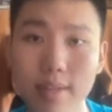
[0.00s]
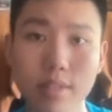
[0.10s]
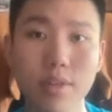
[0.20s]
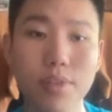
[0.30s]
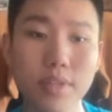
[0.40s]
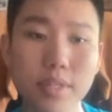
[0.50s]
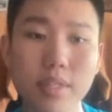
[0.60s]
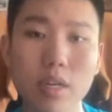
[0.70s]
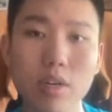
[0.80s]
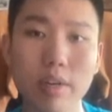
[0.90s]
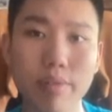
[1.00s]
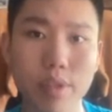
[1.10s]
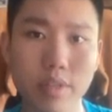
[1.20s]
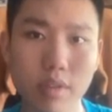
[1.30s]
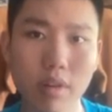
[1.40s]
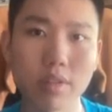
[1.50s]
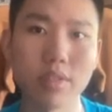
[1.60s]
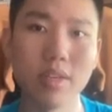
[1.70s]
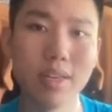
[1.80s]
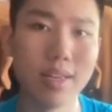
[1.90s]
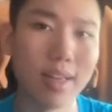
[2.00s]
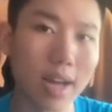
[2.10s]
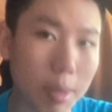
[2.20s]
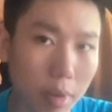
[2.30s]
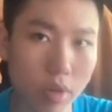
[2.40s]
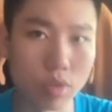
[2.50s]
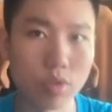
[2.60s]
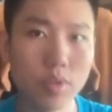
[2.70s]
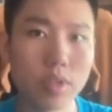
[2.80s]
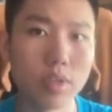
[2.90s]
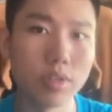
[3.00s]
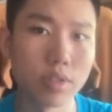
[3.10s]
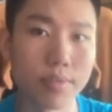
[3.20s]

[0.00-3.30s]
So this is how everything started. I modeled two gears,